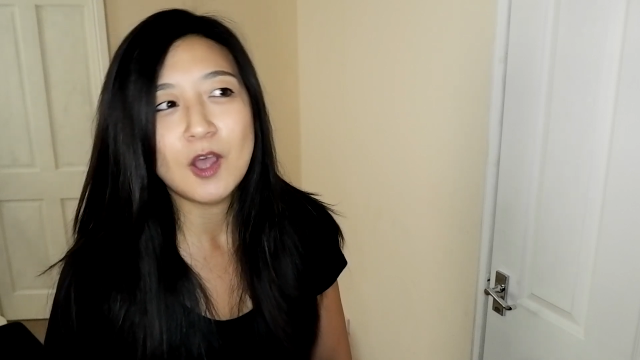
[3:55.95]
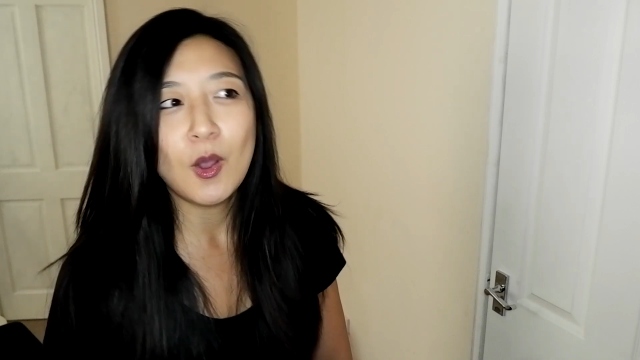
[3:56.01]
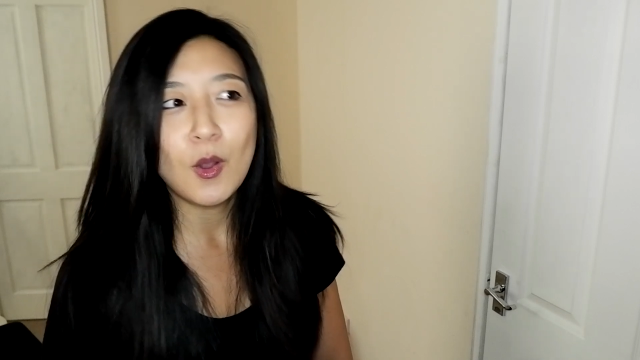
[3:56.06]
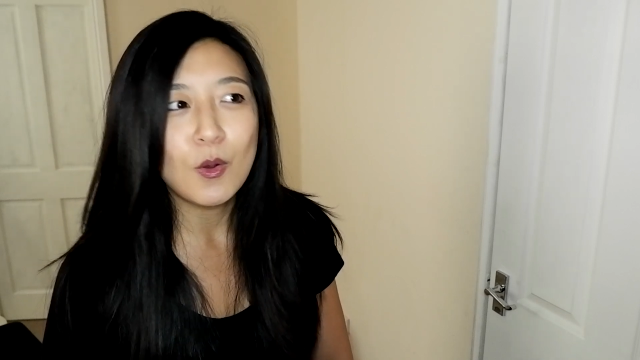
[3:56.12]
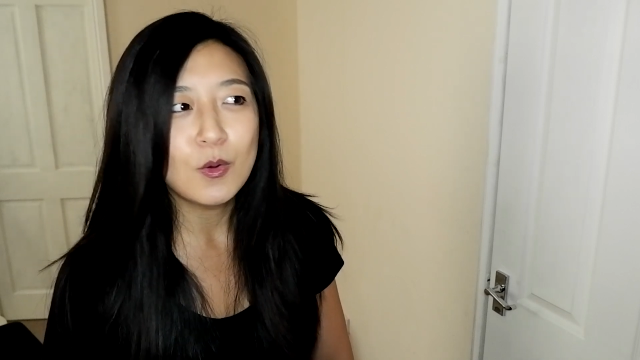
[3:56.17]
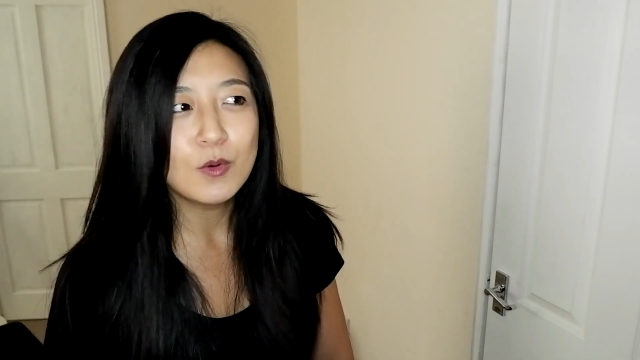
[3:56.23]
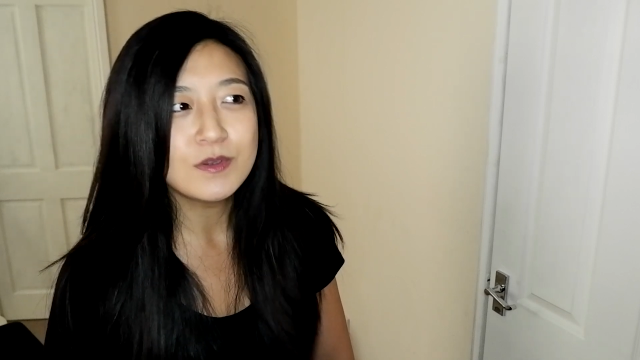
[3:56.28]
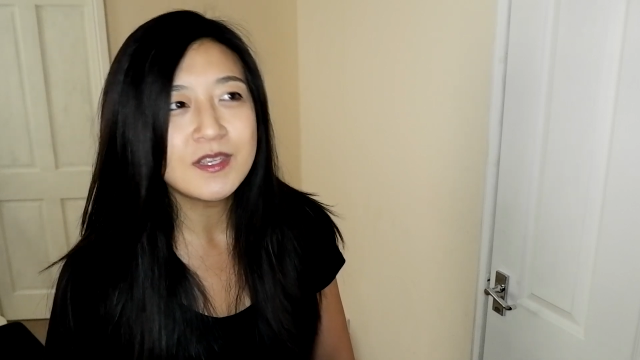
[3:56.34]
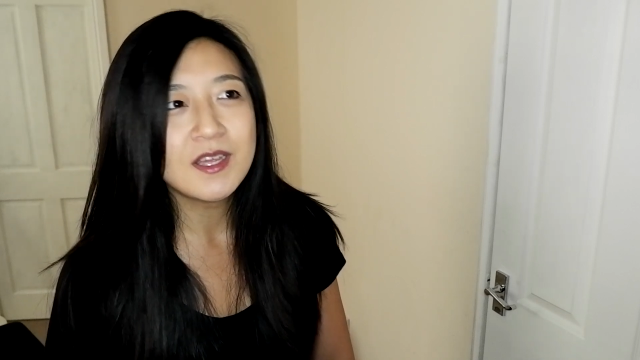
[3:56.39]

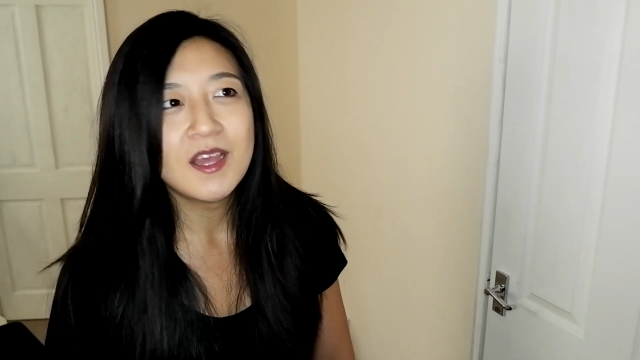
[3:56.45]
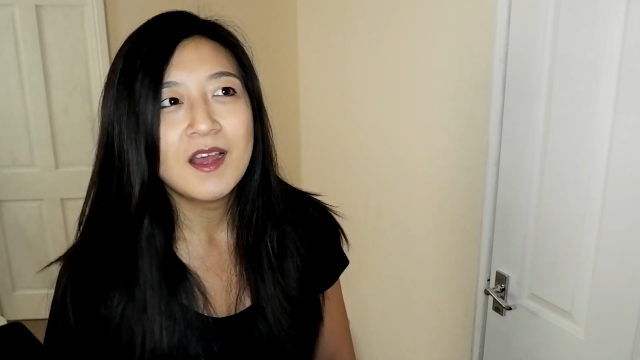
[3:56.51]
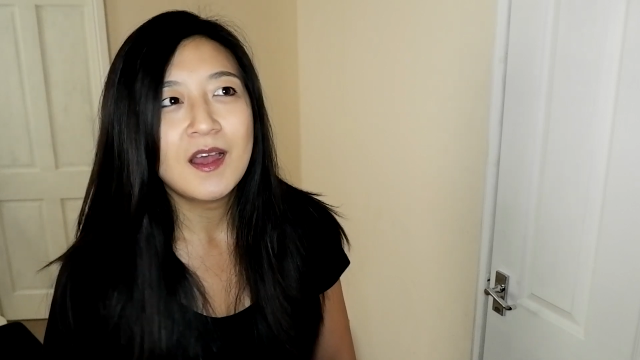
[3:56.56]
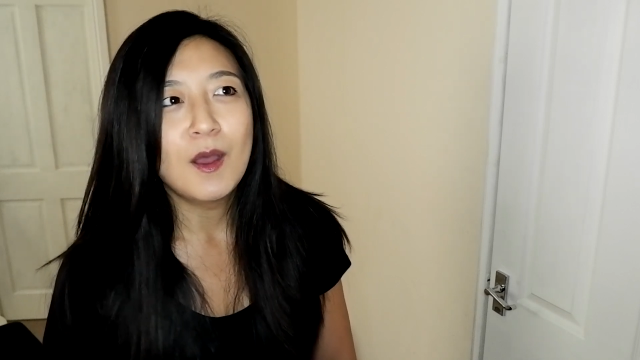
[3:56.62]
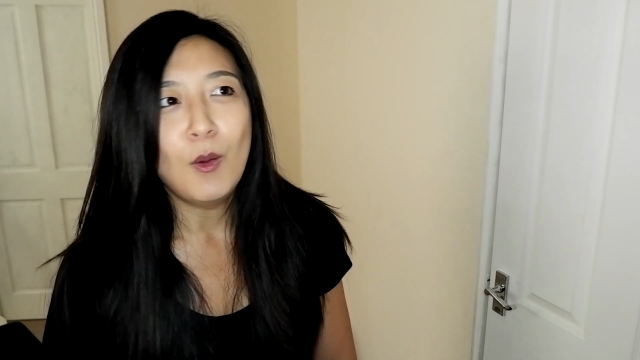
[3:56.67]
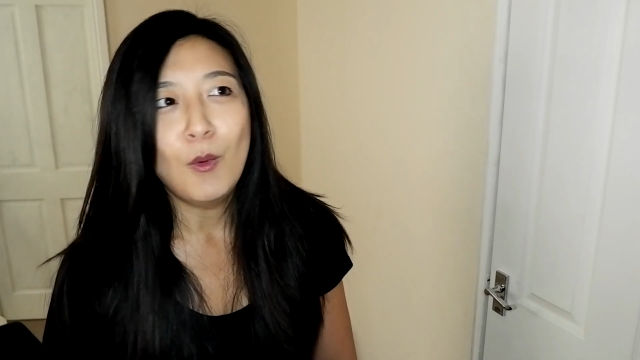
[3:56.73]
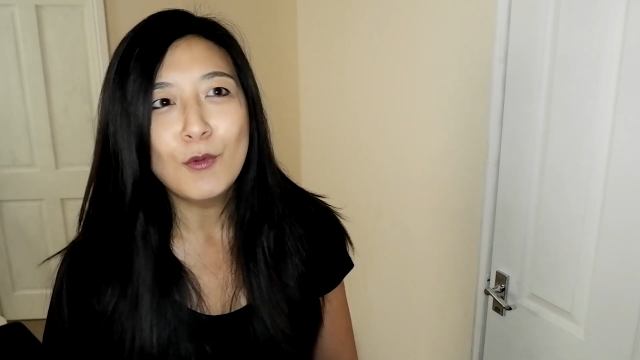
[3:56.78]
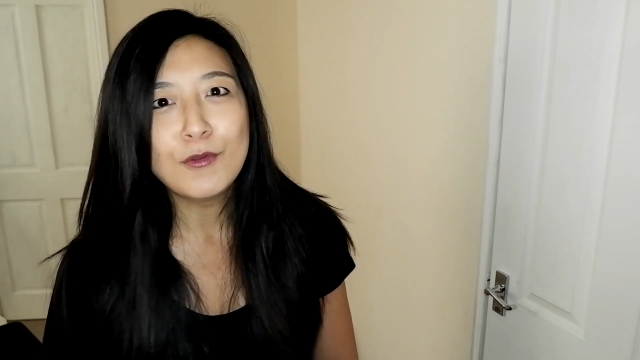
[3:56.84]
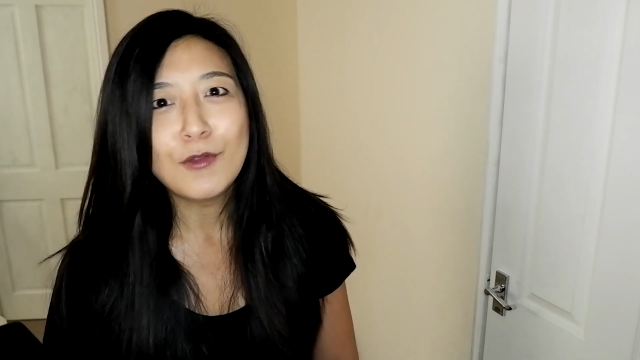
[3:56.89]
old
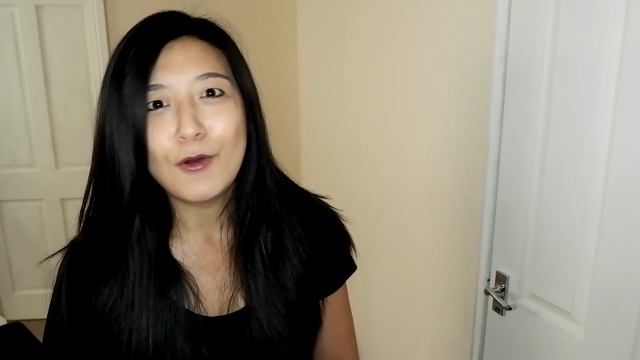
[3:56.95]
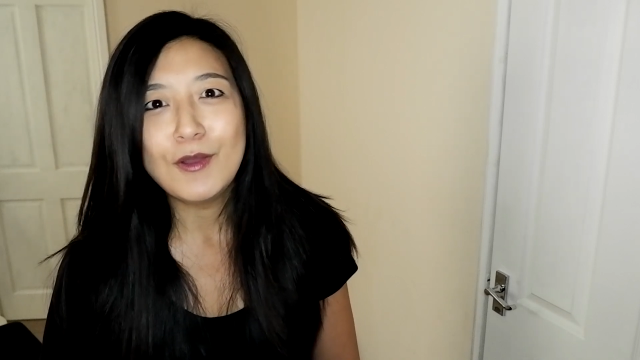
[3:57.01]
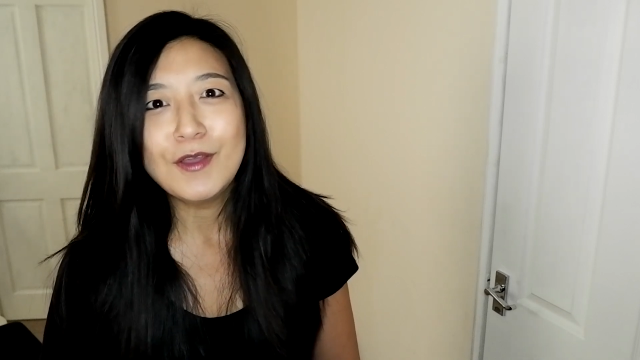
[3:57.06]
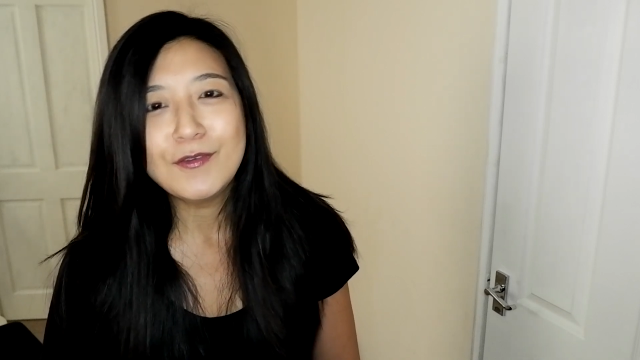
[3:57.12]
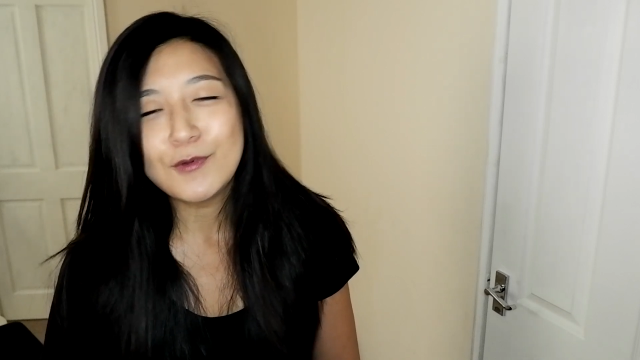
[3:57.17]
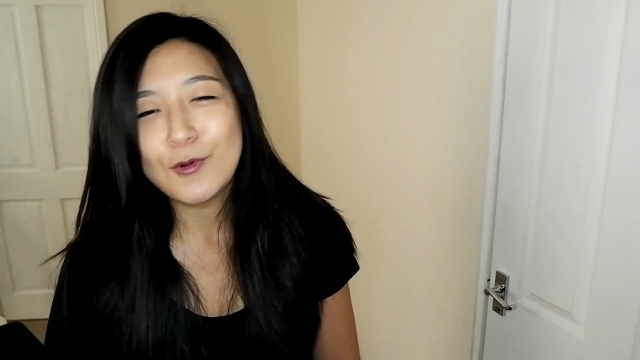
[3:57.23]
or not,